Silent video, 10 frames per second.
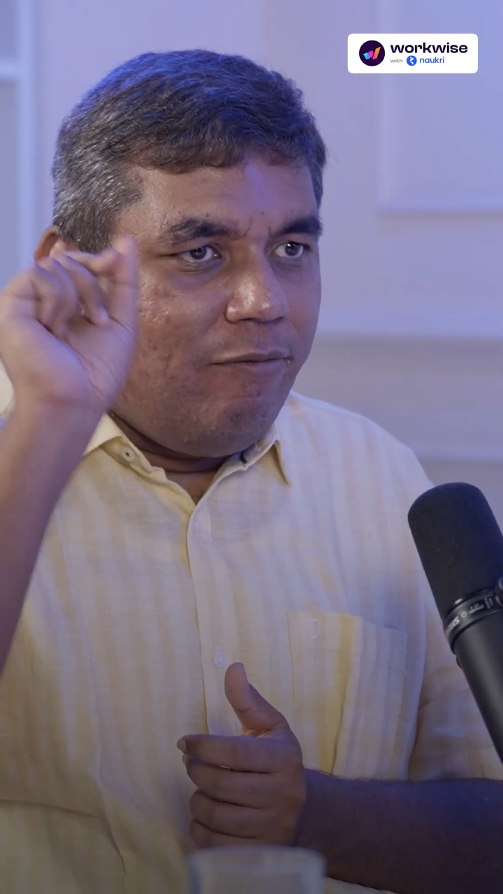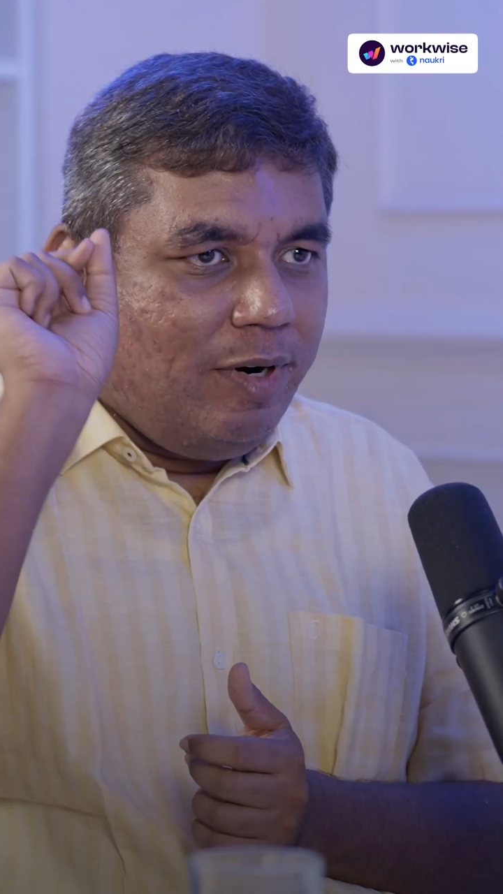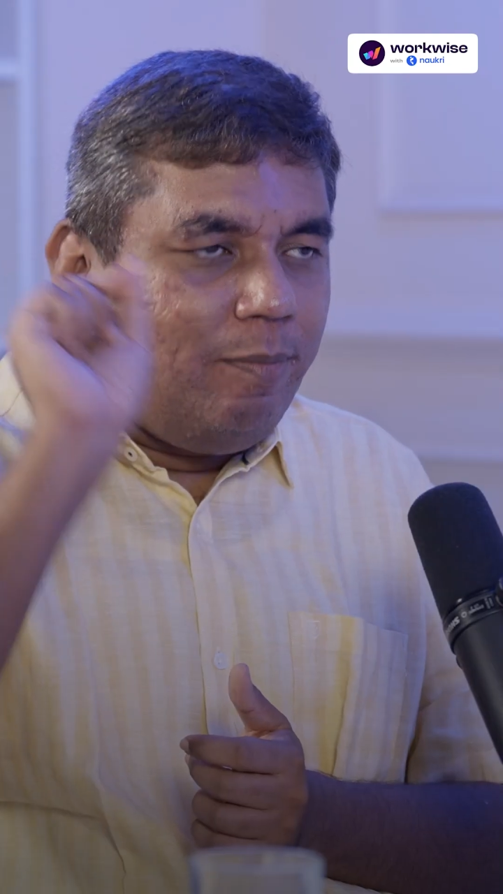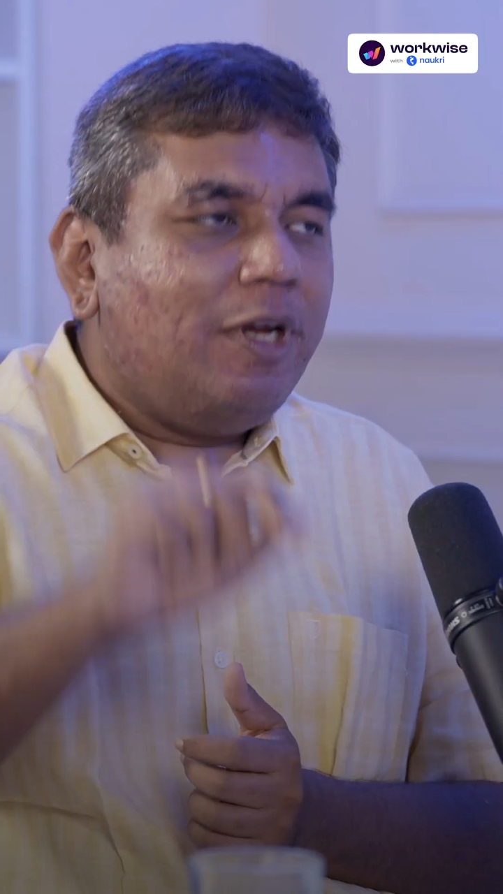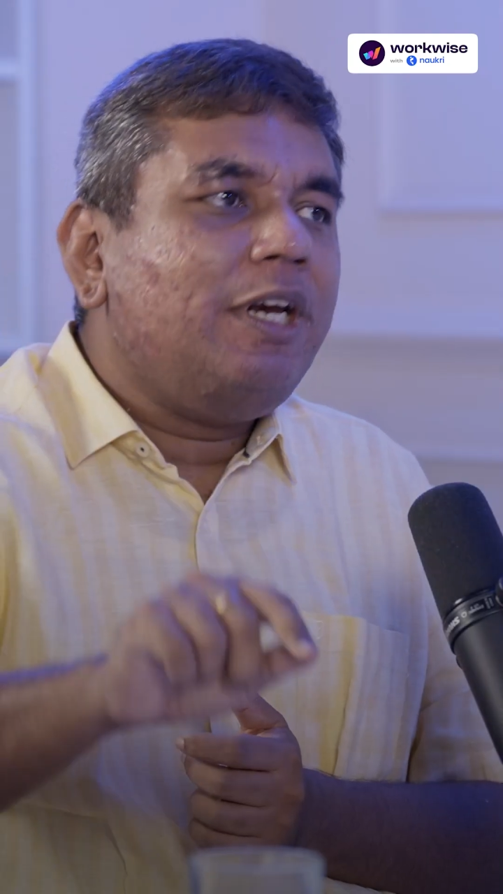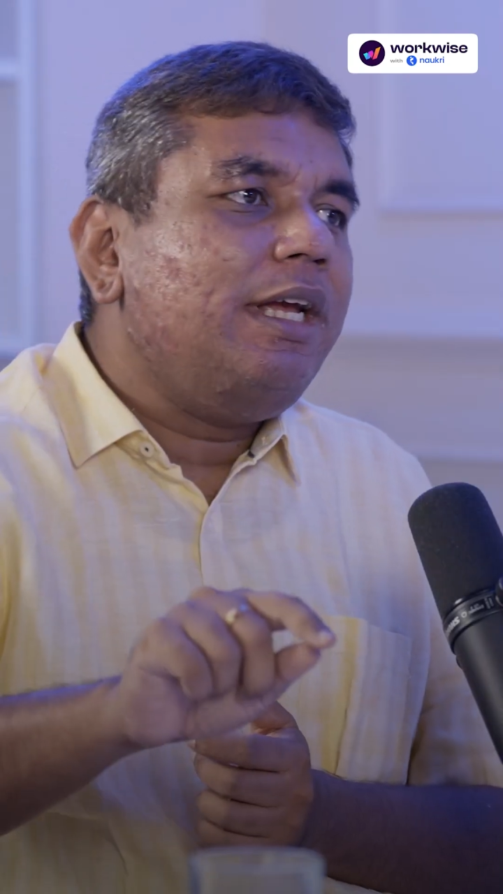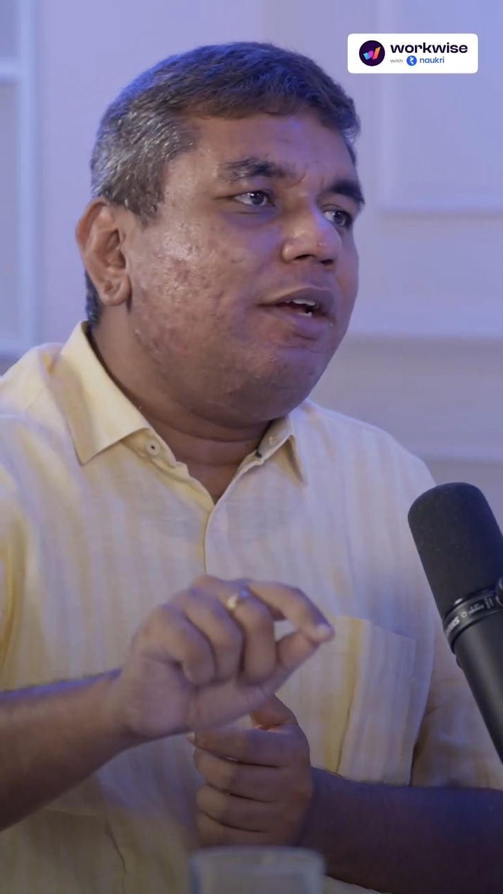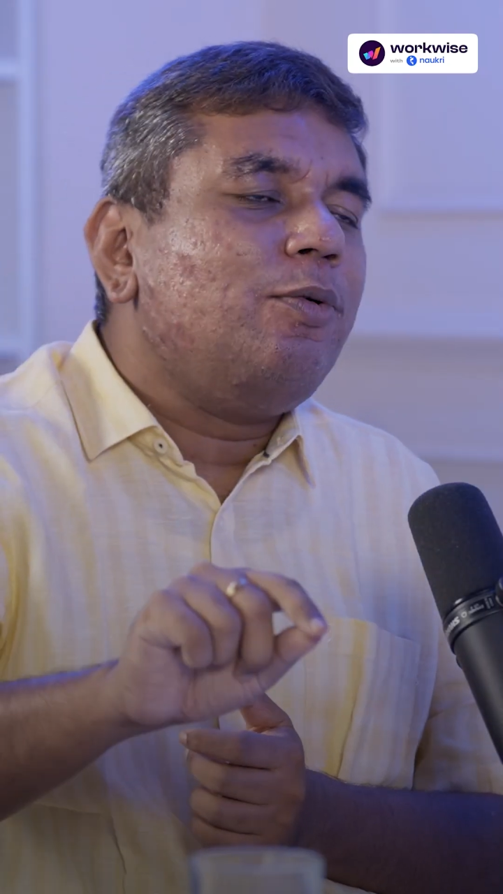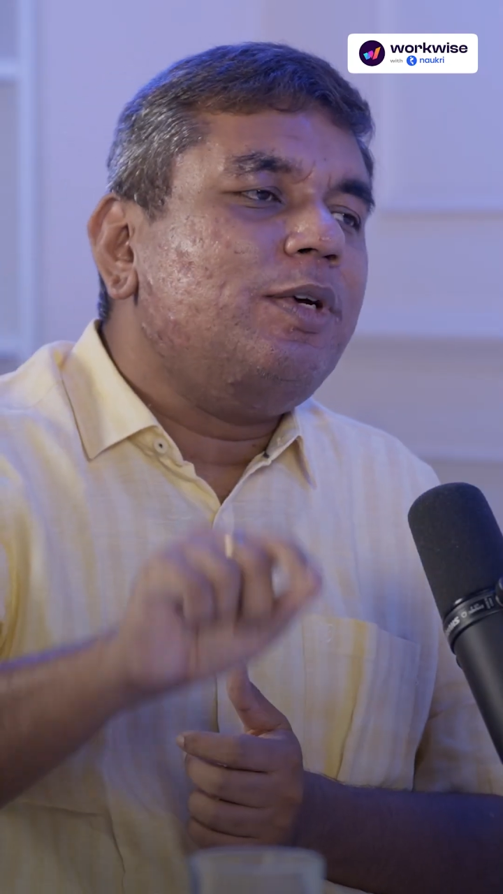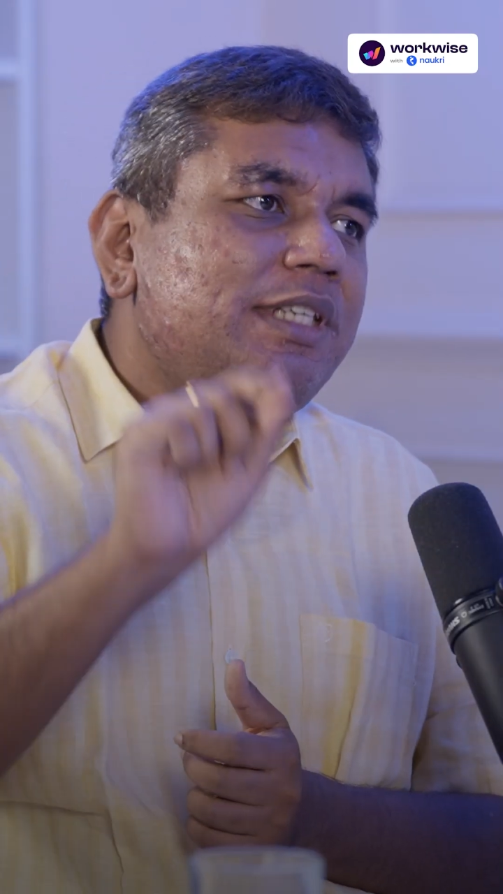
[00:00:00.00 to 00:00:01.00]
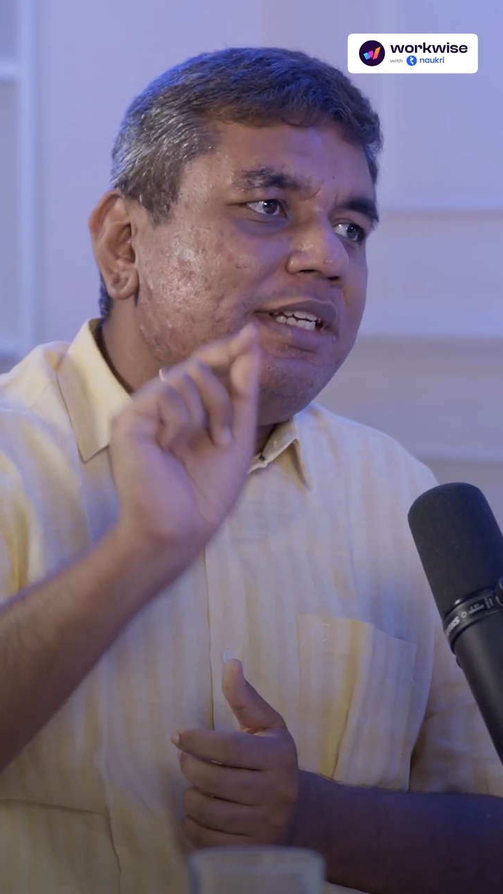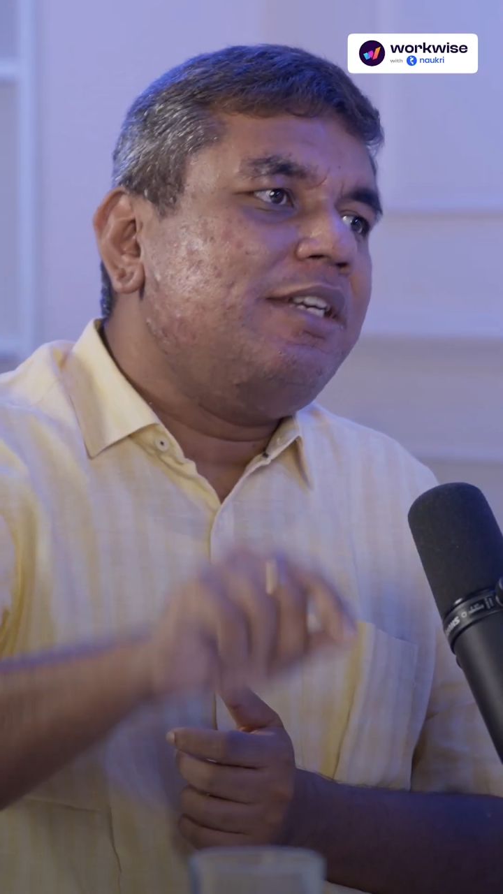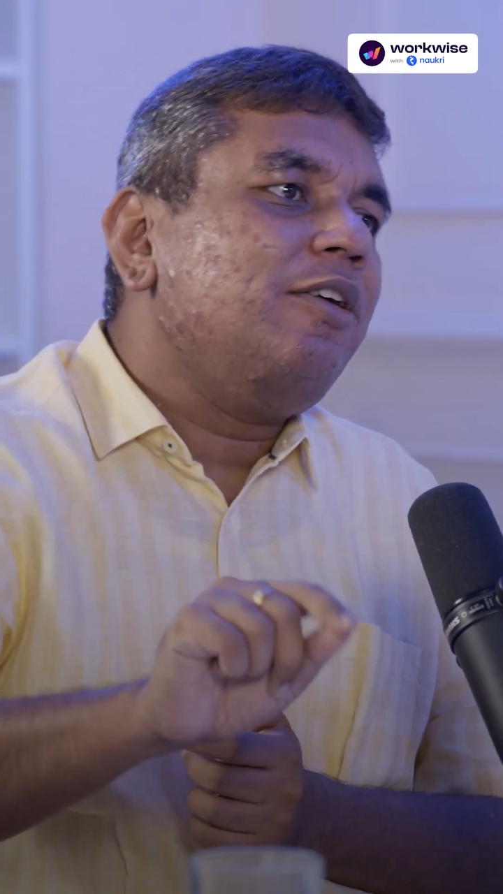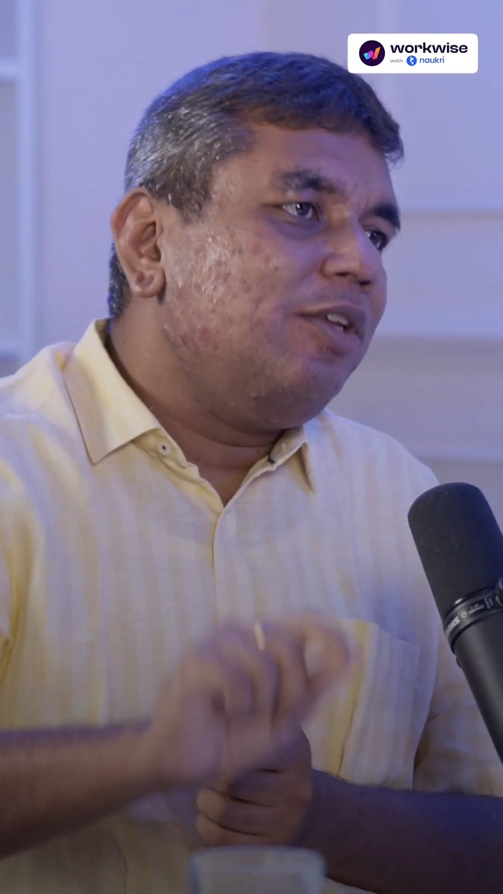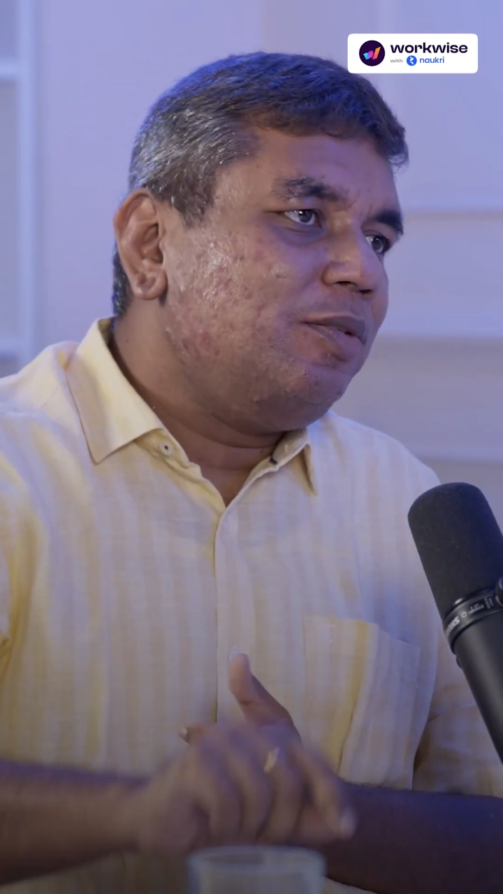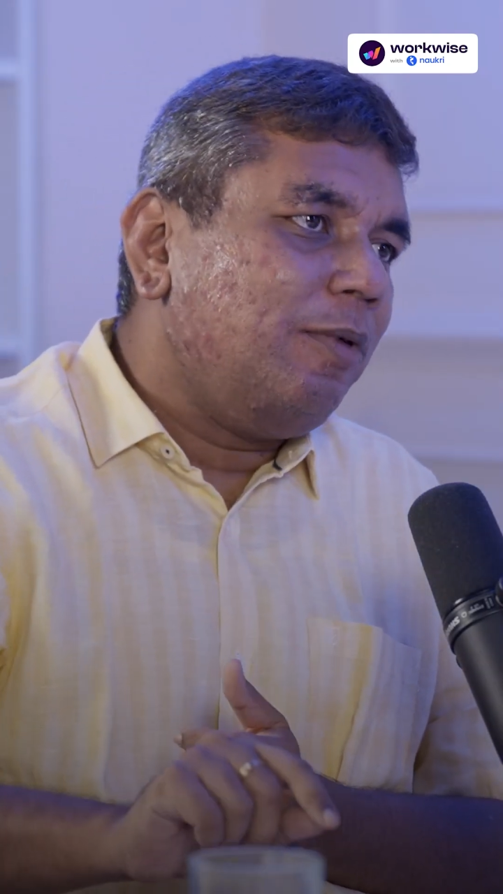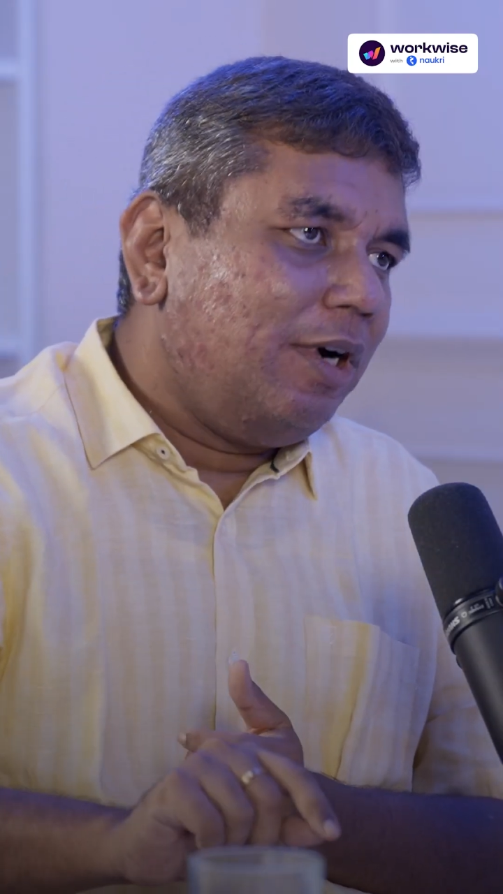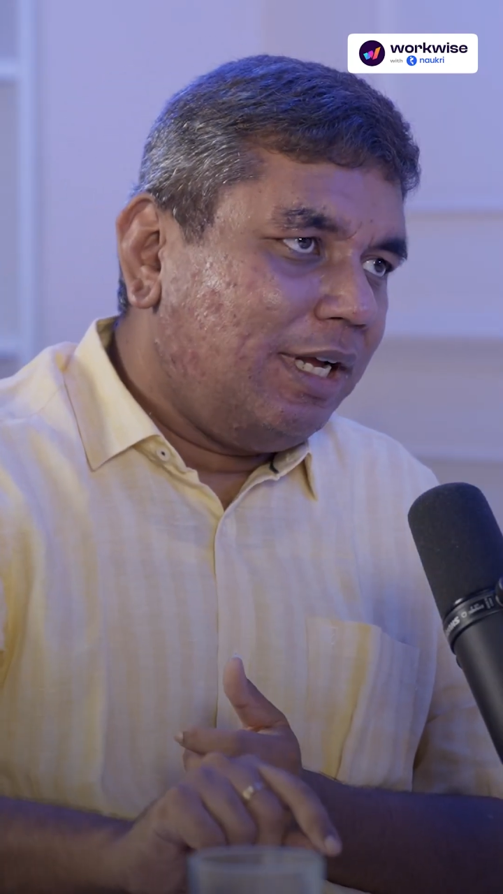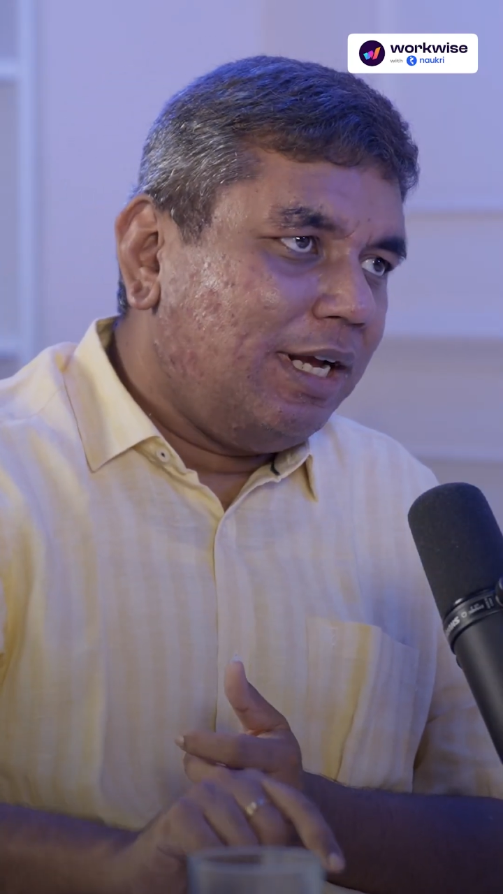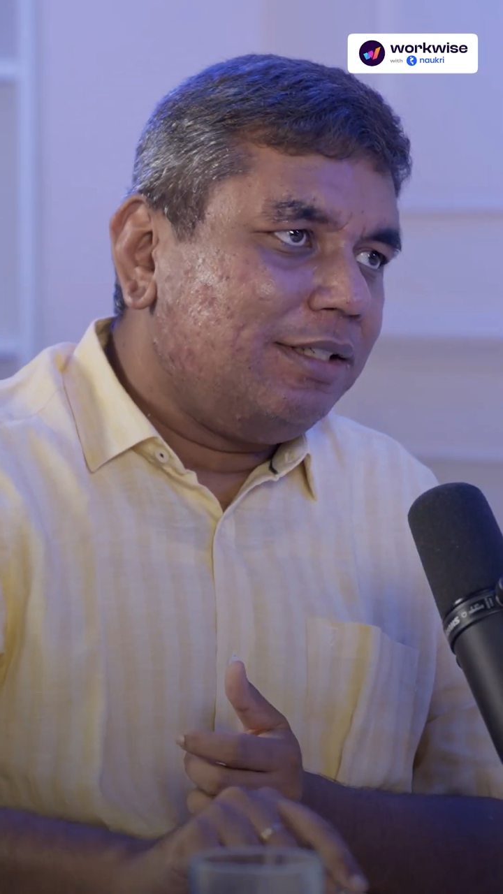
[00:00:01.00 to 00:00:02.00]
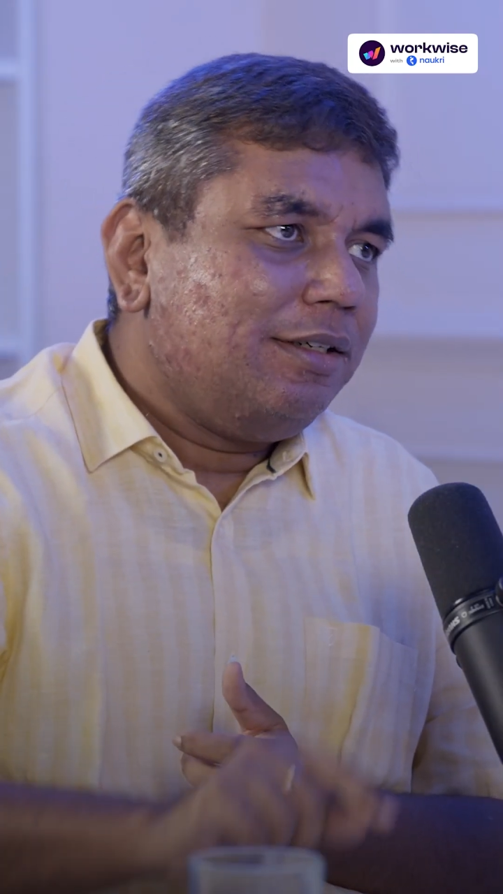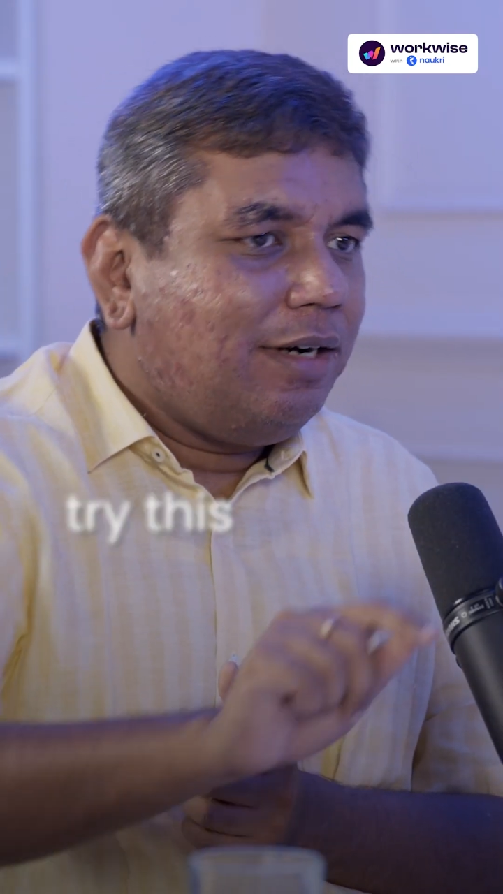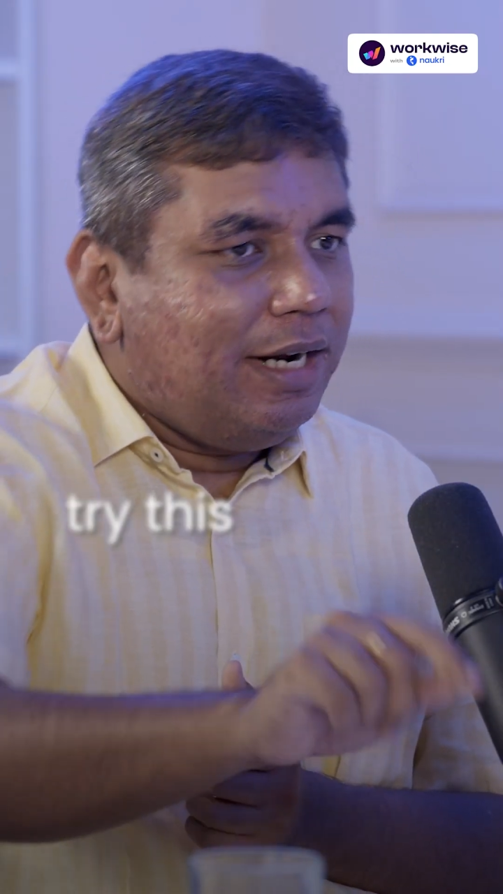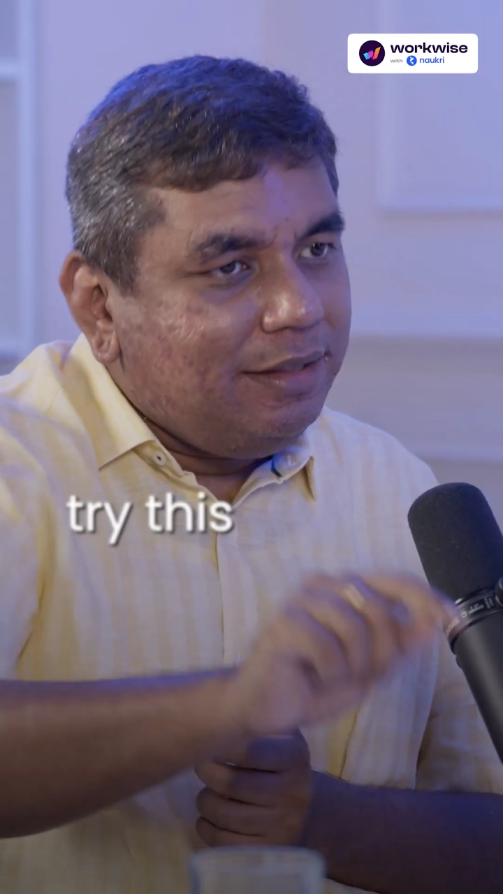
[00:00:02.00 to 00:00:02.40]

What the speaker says: Everybody who is listening to this podcast,